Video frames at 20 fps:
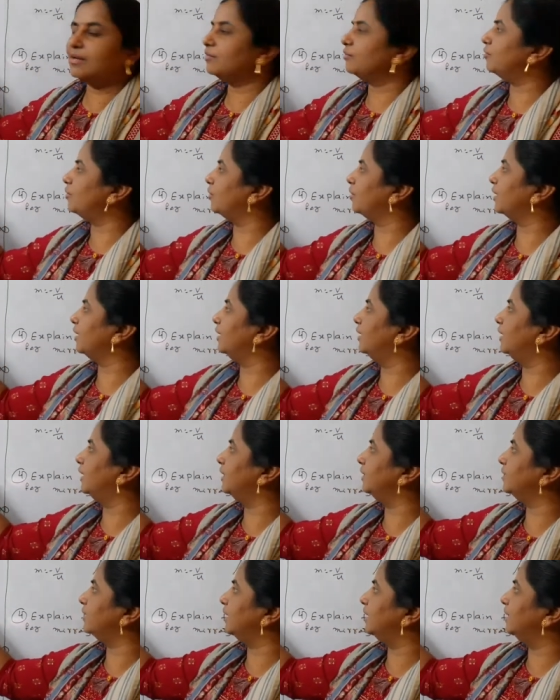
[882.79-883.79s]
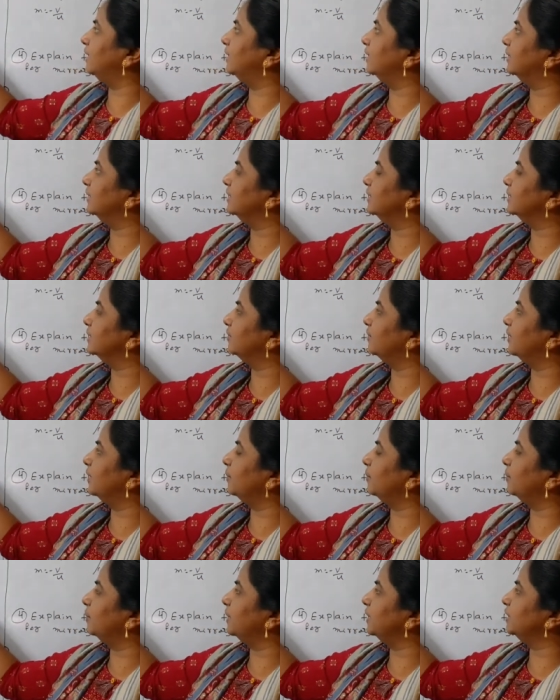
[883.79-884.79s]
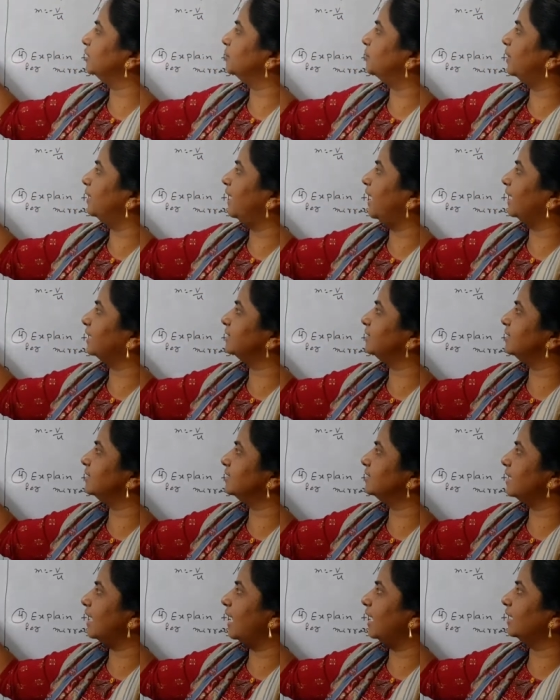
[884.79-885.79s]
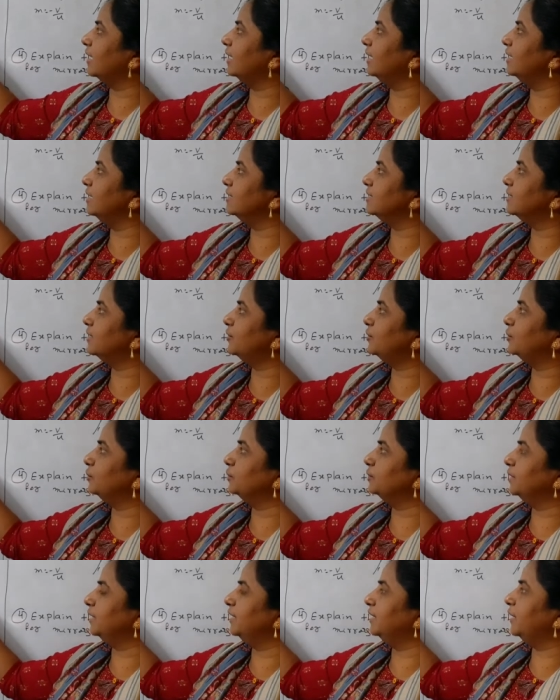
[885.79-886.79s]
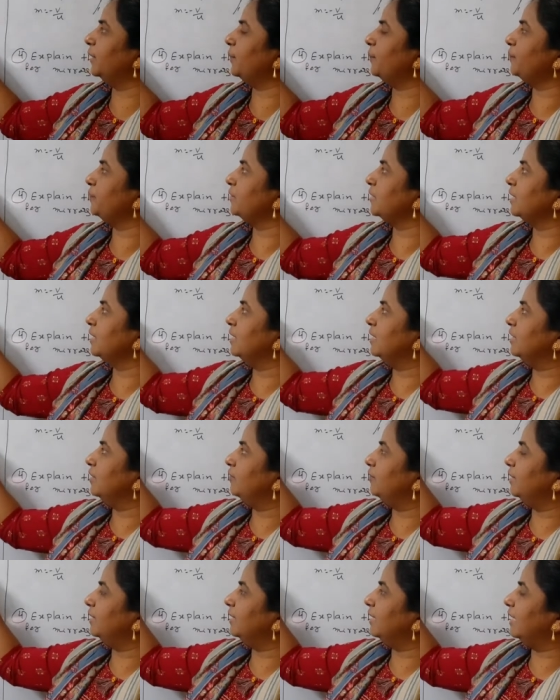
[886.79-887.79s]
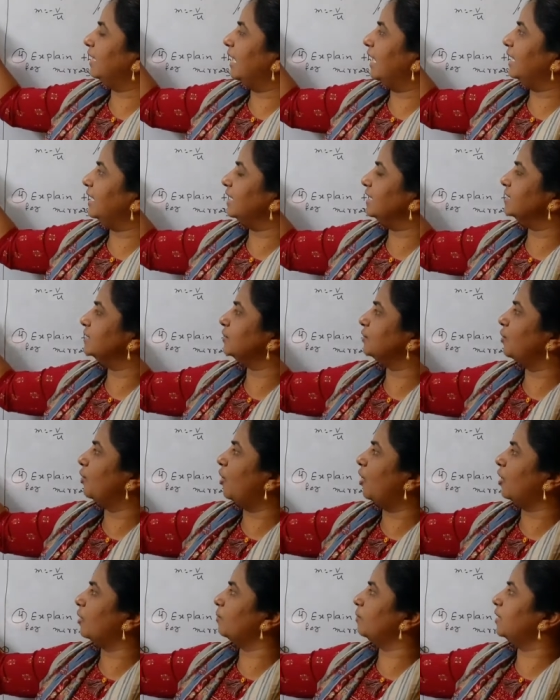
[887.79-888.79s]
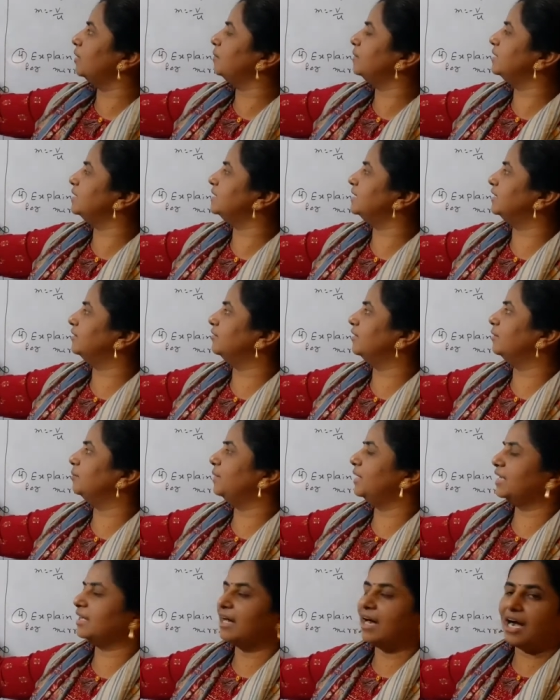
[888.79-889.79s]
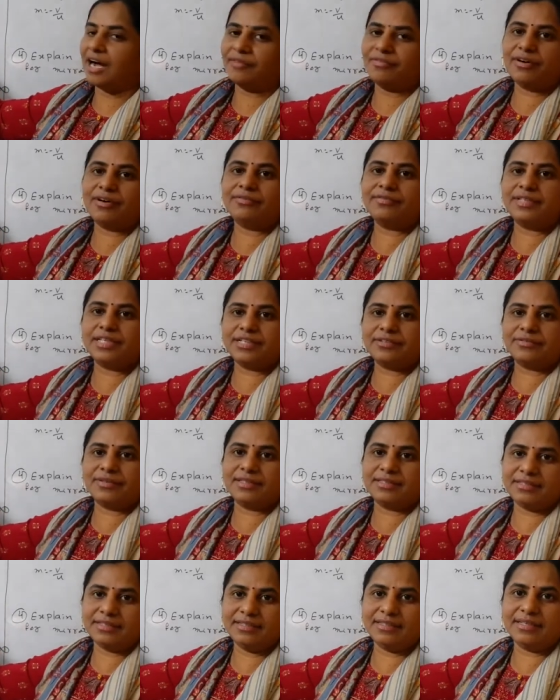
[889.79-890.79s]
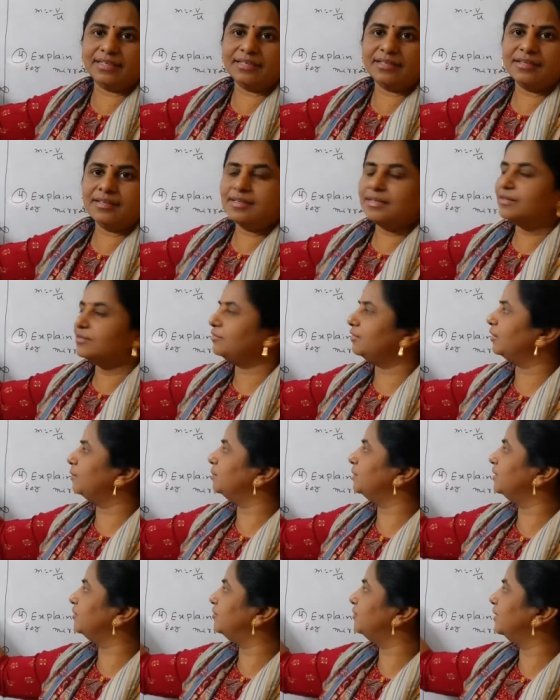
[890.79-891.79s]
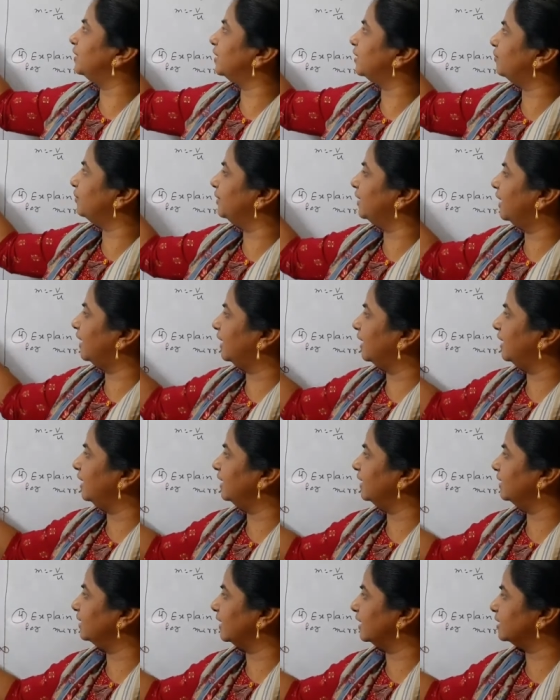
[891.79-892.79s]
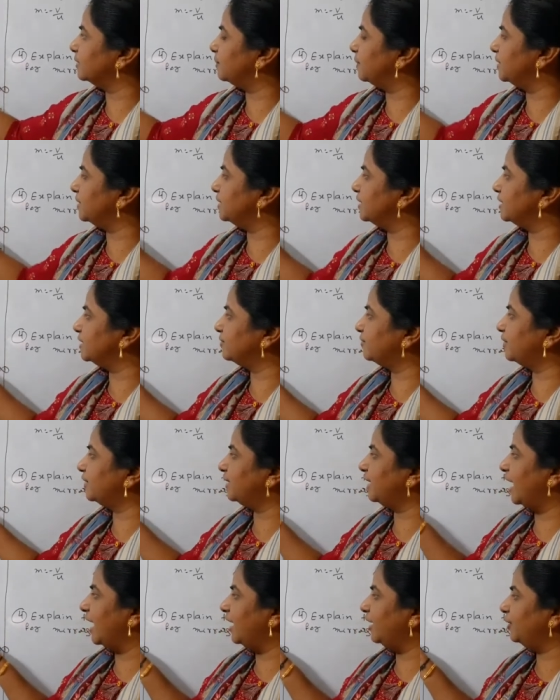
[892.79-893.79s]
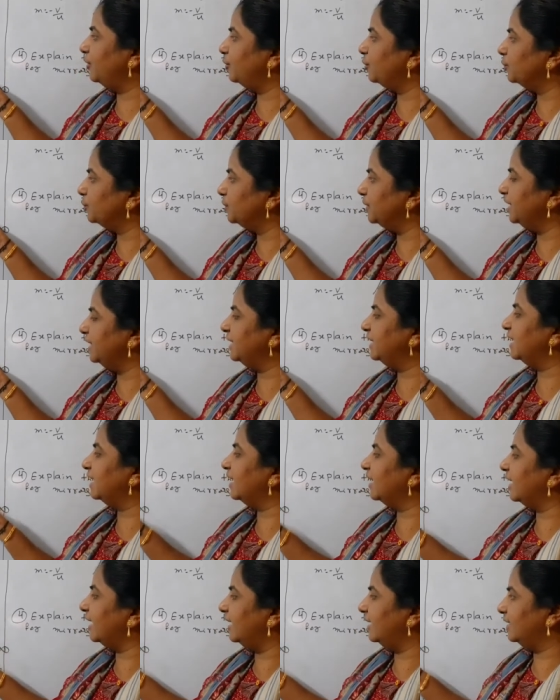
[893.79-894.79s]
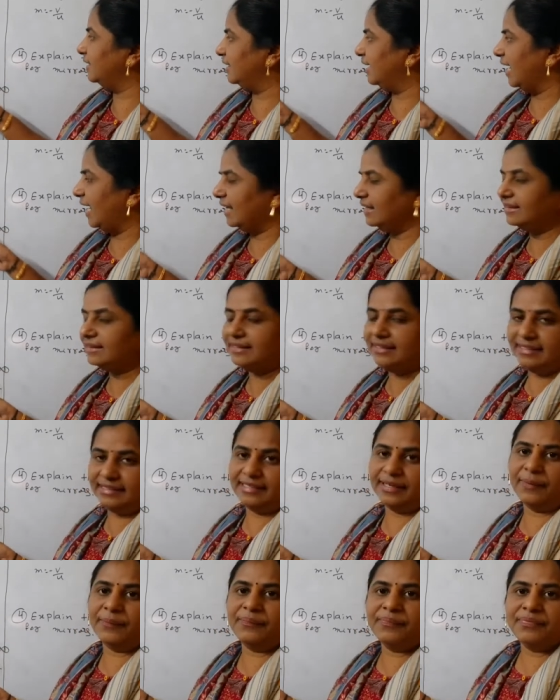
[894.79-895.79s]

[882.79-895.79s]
Focal length and this one principal axis angle is the 2 theta. When the light is normal, means it will make half of that 1 theta. From the figure we are writing the expressions for tan 2 theta and tan theta.